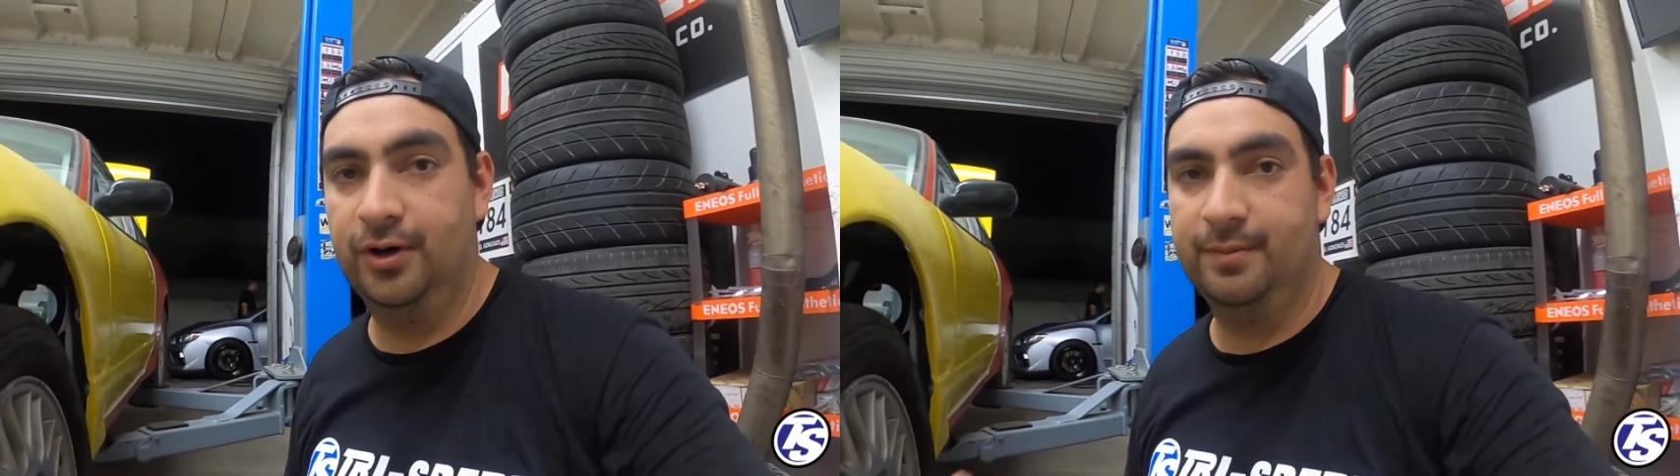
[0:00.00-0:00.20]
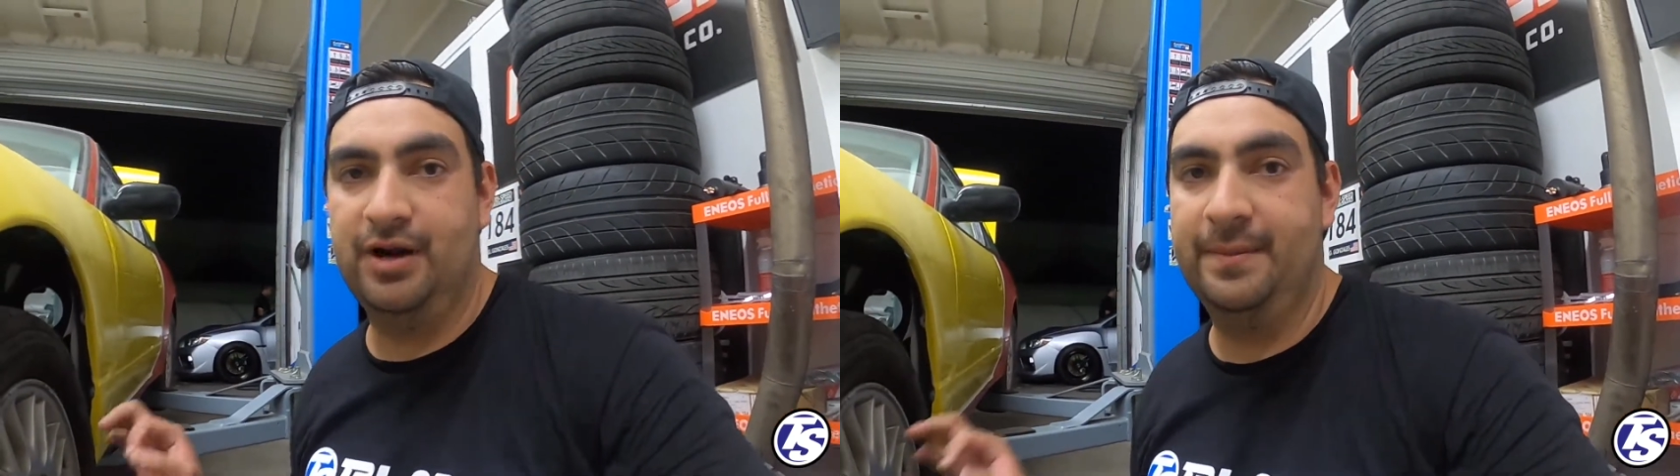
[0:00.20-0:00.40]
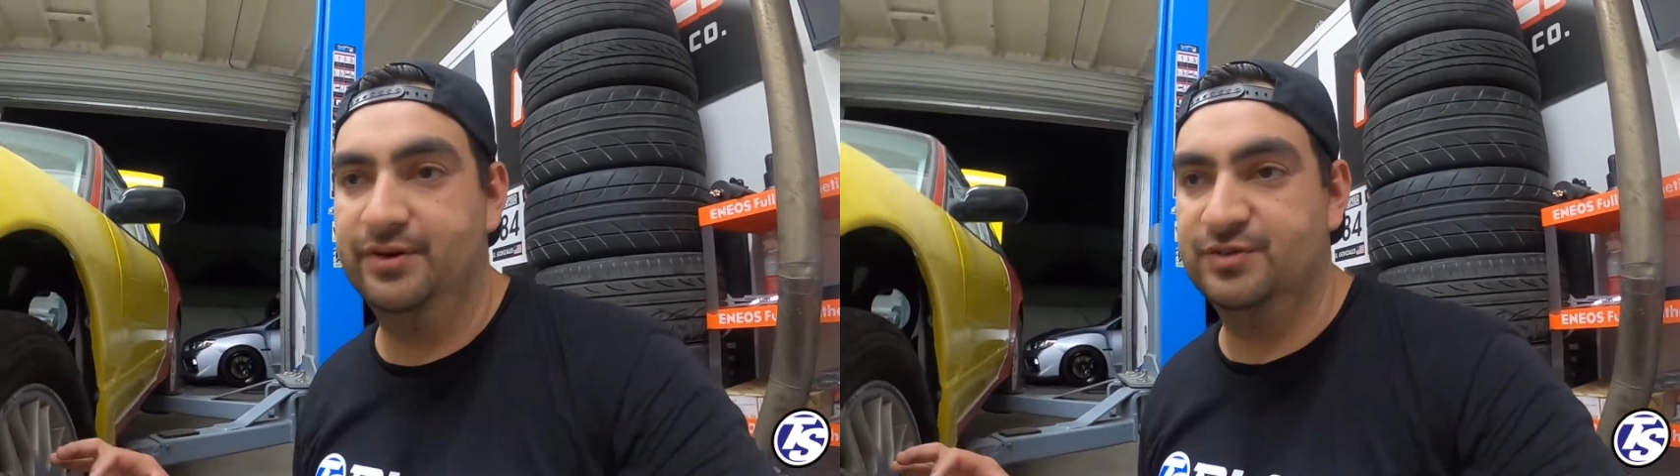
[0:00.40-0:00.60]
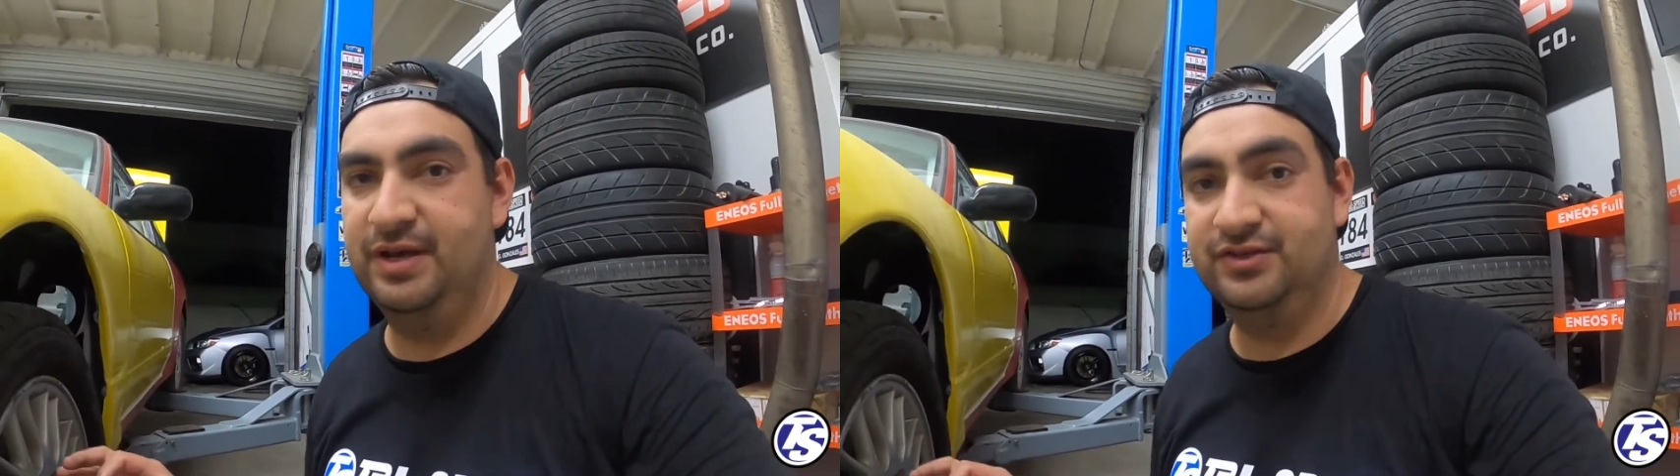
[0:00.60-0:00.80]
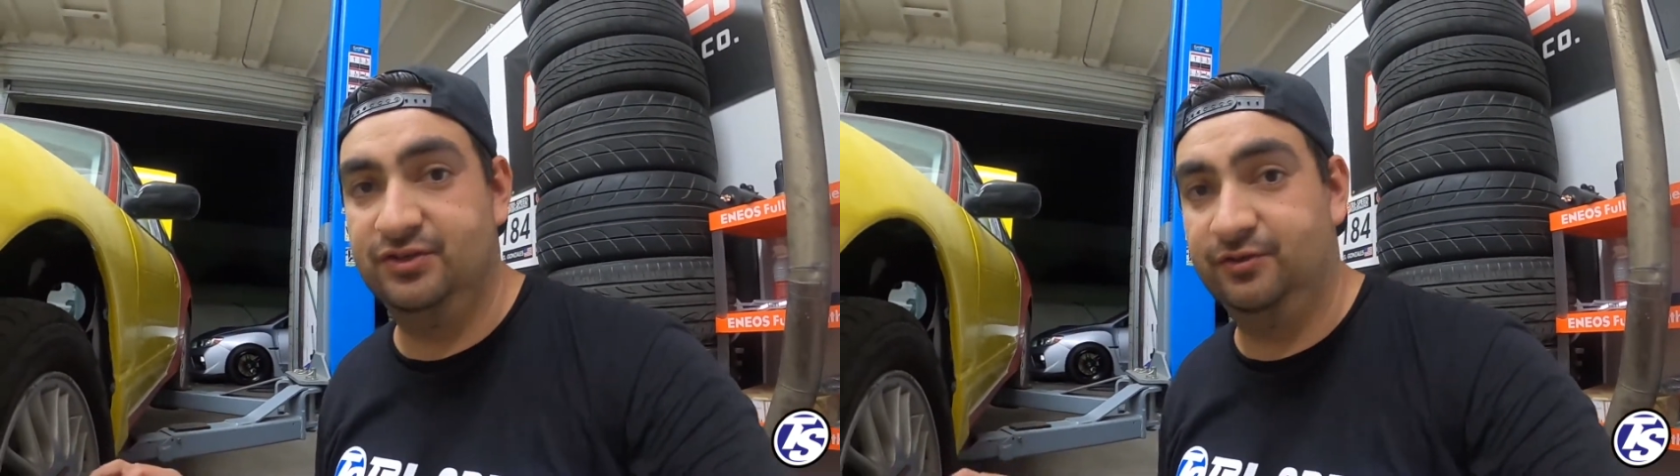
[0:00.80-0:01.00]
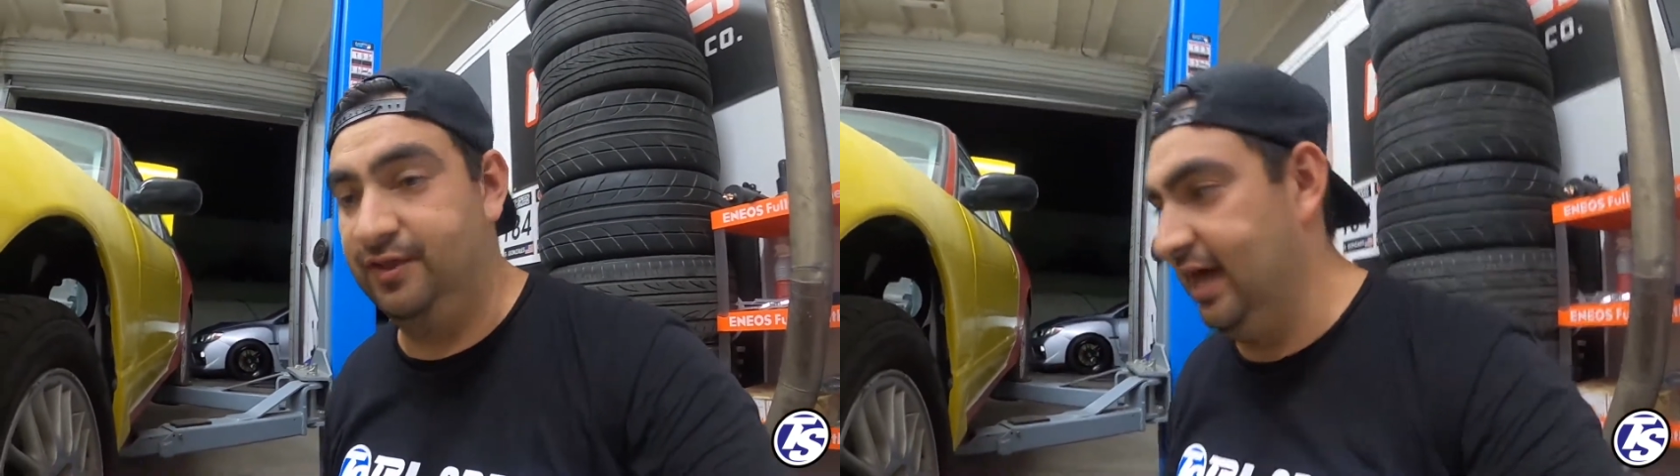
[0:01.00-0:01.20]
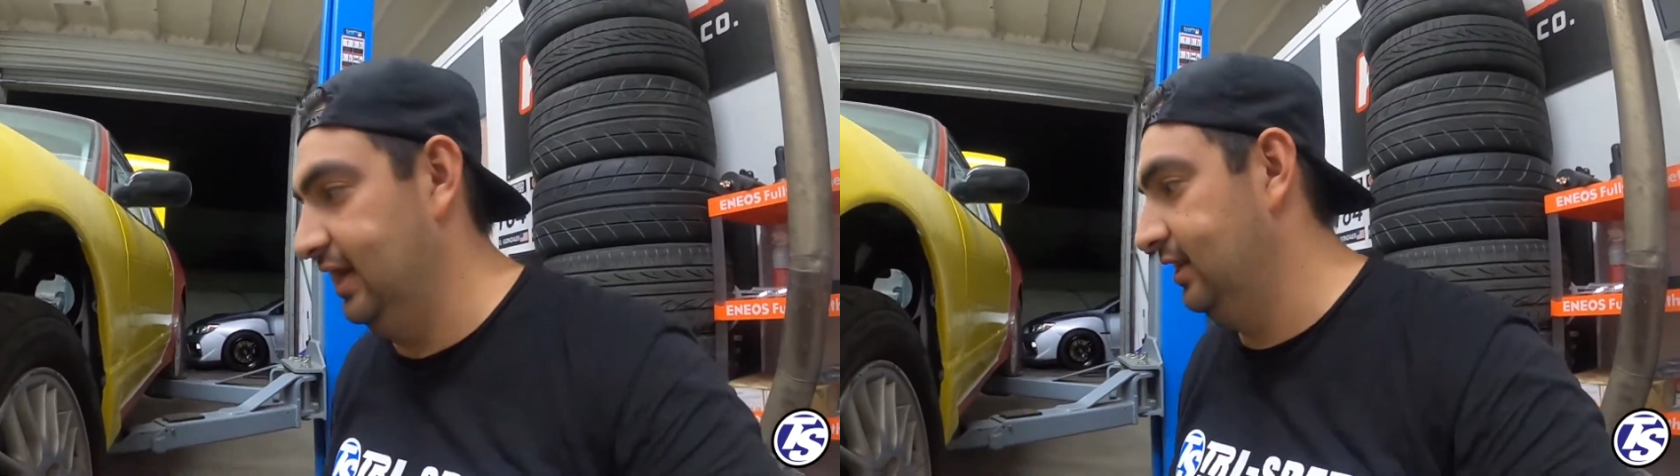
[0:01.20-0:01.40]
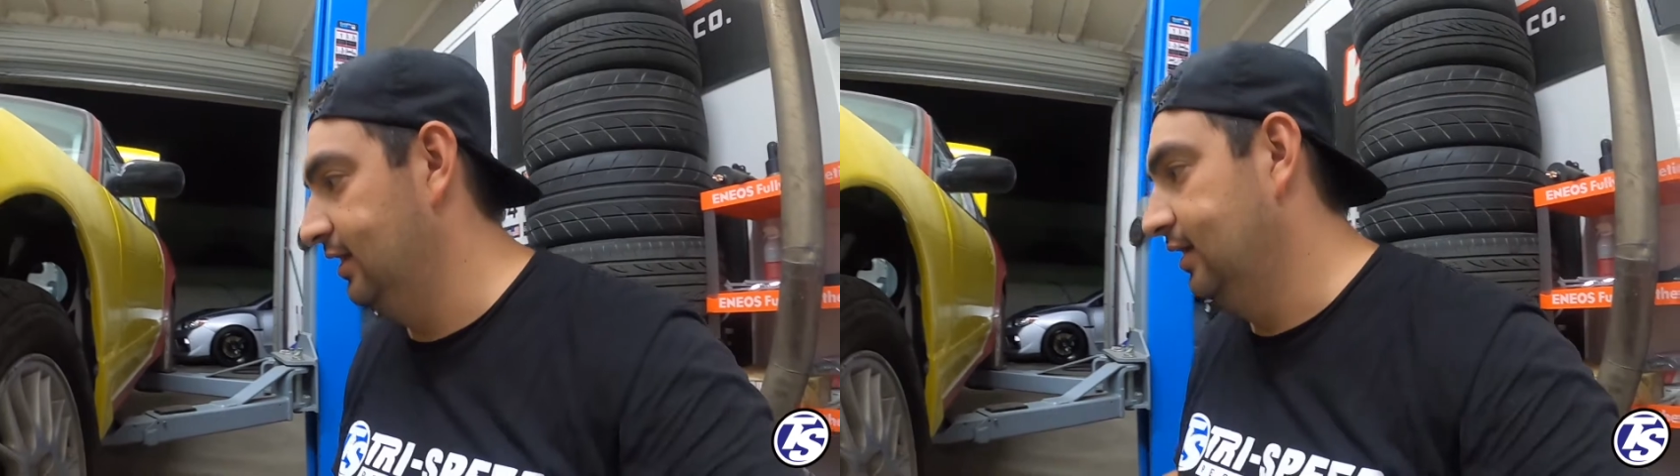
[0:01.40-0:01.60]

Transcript: the proper spacers for that.